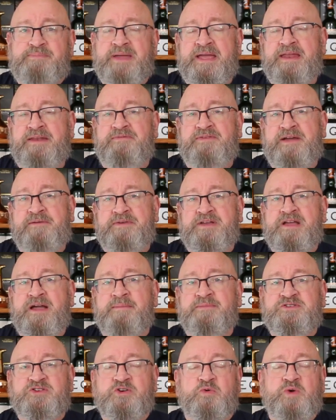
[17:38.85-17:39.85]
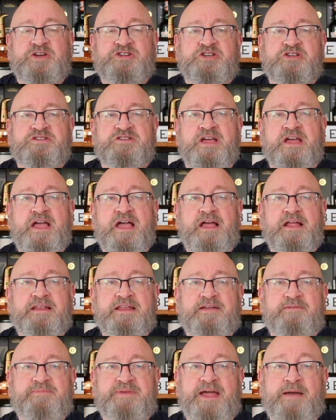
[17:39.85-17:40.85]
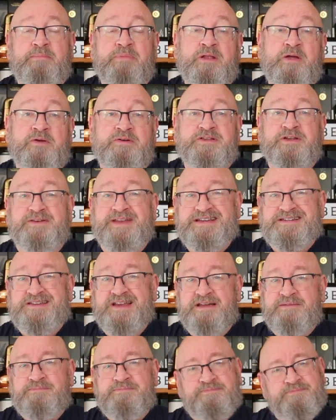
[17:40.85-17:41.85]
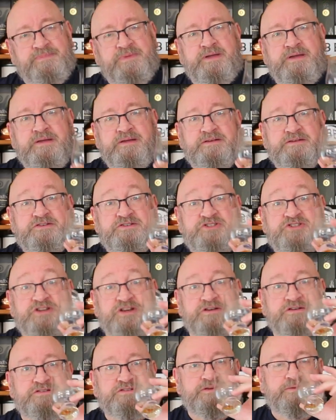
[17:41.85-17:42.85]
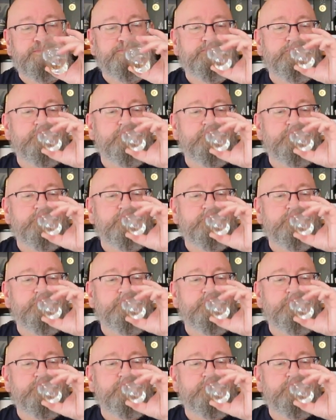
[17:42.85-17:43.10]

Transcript: And if you have any comments or questions, leave them down below. Until next time, cheers.